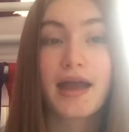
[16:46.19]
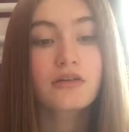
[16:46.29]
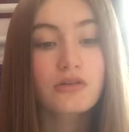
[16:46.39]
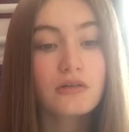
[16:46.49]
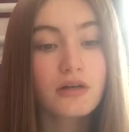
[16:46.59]

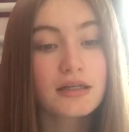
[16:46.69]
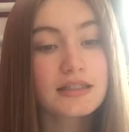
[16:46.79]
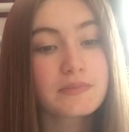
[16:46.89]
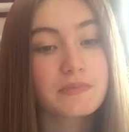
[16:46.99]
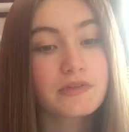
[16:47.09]
Crude oil
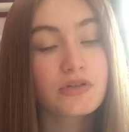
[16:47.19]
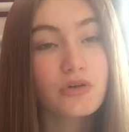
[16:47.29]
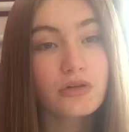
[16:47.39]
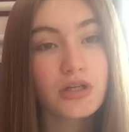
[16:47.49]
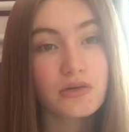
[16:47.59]
has
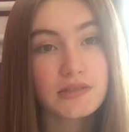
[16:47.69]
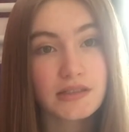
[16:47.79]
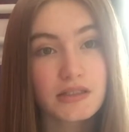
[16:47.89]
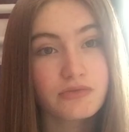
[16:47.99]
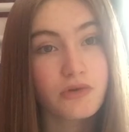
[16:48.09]
no use in
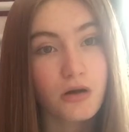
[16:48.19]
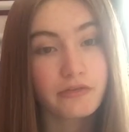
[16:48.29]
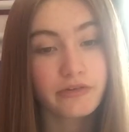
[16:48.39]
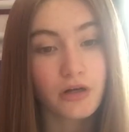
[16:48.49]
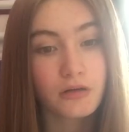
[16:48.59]
its raw
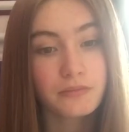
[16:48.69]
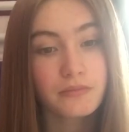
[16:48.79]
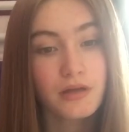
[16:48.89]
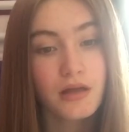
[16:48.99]
form,